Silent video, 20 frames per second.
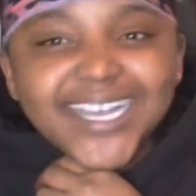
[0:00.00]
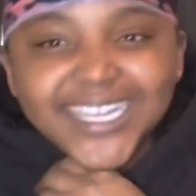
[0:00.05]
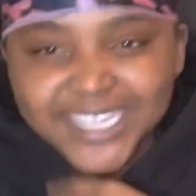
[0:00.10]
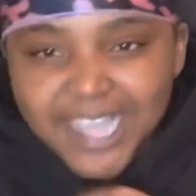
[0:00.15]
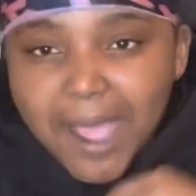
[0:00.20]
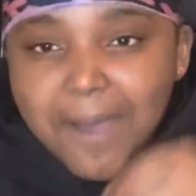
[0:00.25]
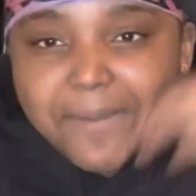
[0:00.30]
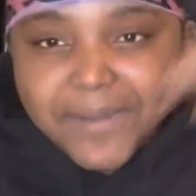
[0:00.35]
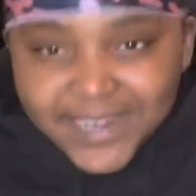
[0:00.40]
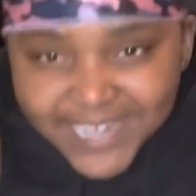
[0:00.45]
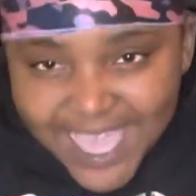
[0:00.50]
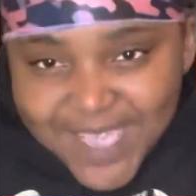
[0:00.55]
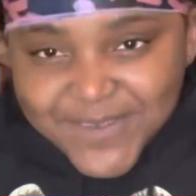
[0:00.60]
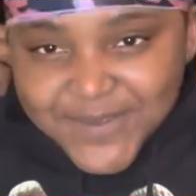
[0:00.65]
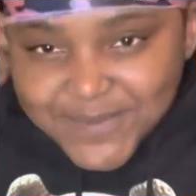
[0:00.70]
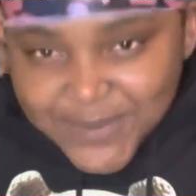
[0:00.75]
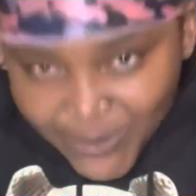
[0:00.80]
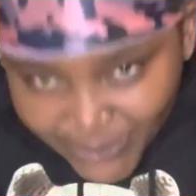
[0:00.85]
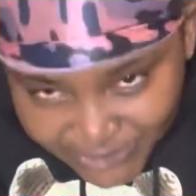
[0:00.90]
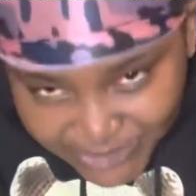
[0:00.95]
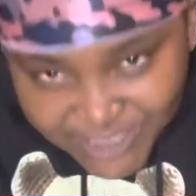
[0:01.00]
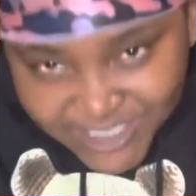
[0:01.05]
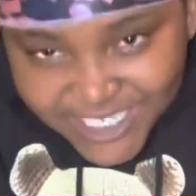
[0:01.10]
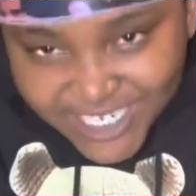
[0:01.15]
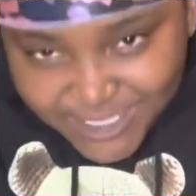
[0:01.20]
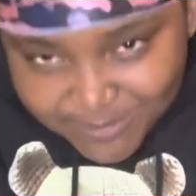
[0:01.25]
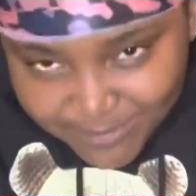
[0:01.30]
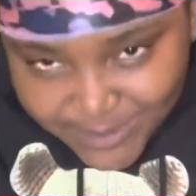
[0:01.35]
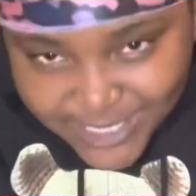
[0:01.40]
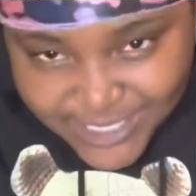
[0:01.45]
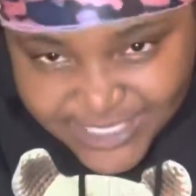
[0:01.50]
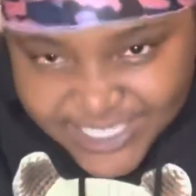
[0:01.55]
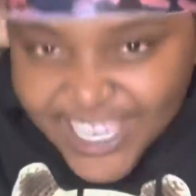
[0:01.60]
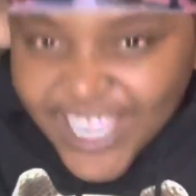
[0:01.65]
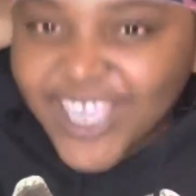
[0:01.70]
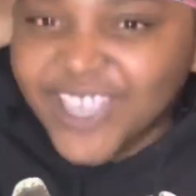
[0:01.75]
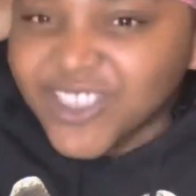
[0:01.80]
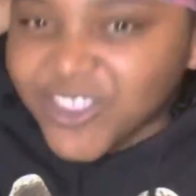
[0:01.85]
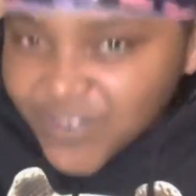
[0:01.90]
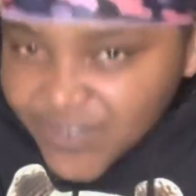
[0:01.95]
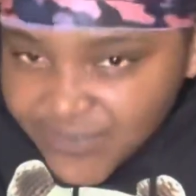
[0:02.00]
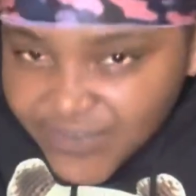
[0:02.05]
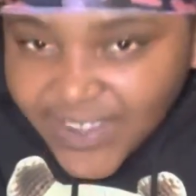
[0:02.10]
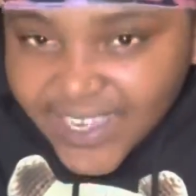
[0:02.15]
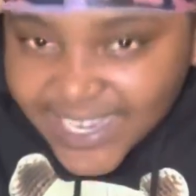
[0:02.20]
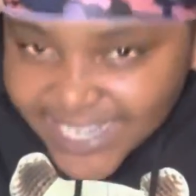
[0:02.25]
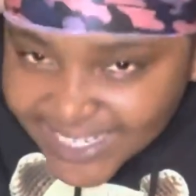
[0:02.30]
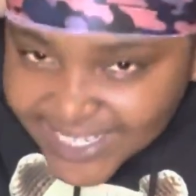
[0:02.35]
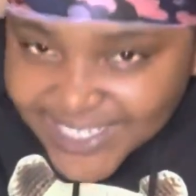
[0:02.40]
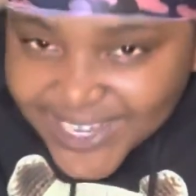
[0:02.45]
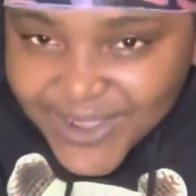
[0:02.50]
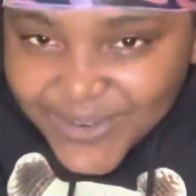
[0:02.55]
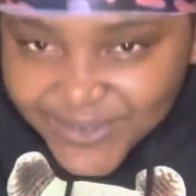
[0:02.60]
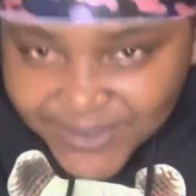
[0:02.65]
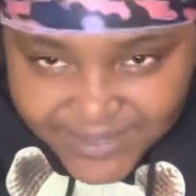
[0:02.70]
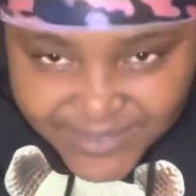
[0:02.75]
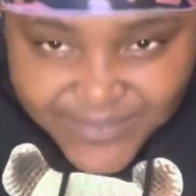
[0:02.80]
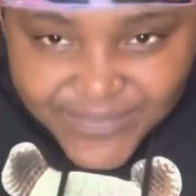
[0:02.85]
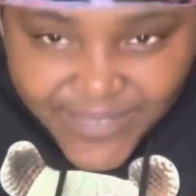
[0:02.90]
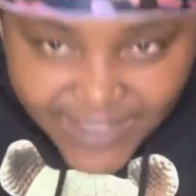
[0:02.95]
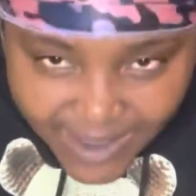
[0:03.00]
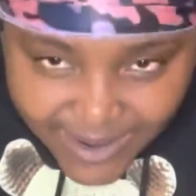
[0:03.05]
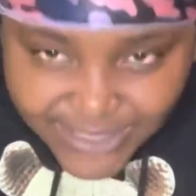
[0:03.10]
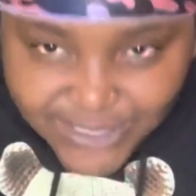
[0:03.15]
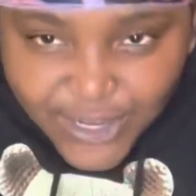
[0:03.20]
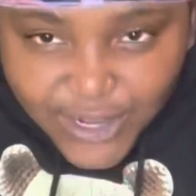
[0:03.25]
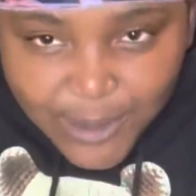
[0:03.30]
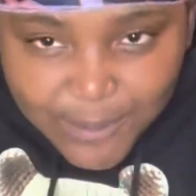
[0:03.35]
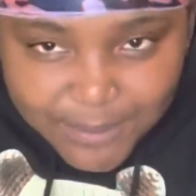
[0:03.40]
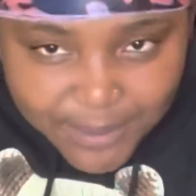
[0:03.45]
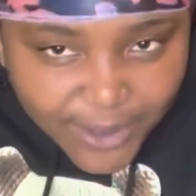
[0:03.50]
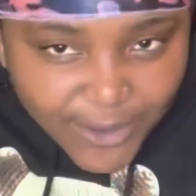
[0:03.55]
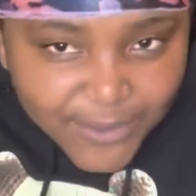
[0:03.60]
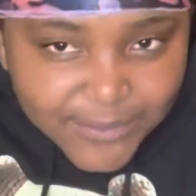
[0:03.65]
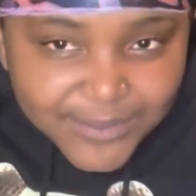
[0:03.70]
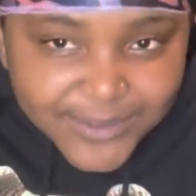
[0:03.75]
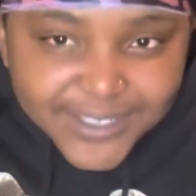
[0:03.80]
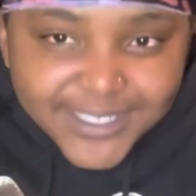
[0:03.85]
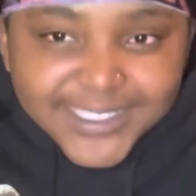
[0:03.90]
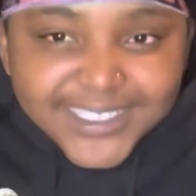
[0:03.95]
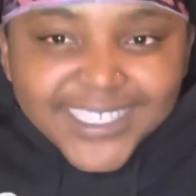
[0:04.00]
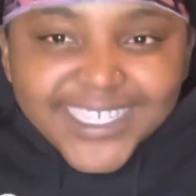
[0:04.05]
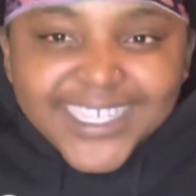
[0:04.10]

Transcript: Comment laughing emojis, cause bitch, you fucking know what the fuck I was talking about, bro.